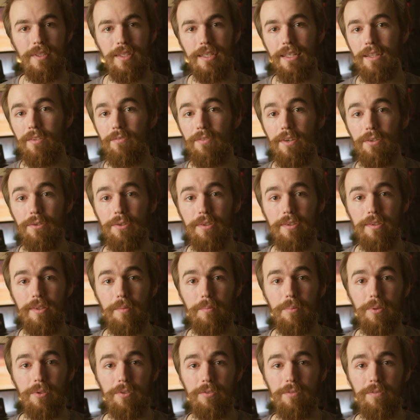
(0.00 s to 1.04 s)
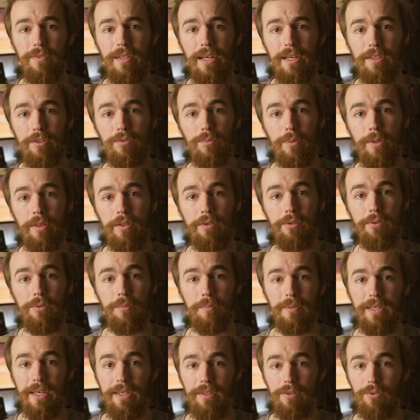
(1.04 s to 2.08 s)
It's very simple to flash with
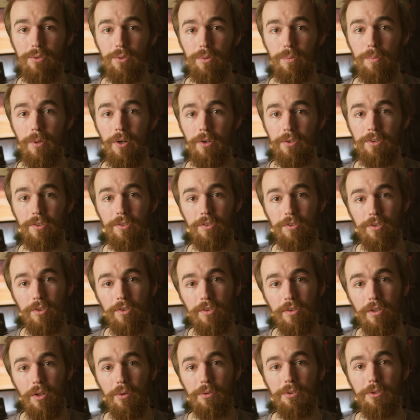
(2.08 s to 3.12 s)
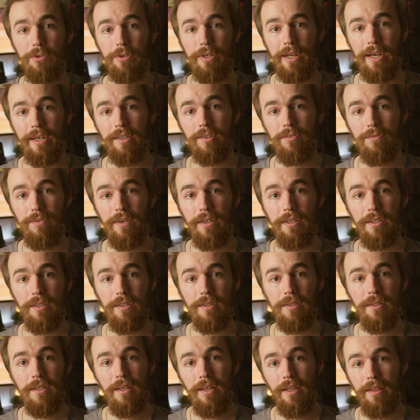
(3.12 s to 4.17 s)
QMK toolbox. Just load your hex
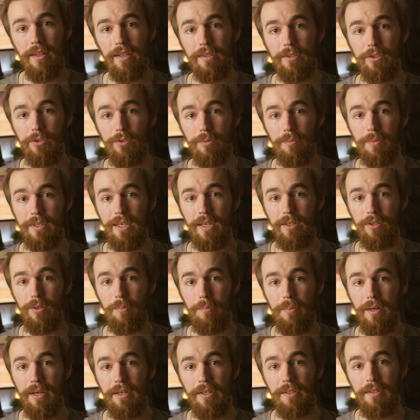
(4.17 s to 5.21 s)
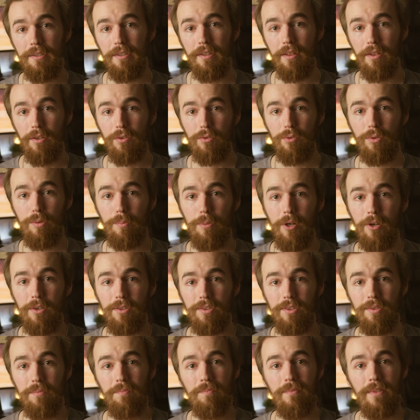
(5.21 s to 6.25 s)
file that QMK compiled in the
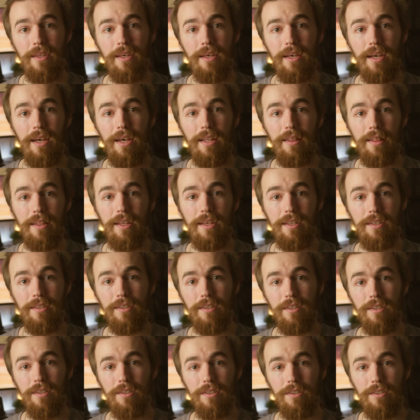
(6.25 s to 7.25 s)
toolbox and then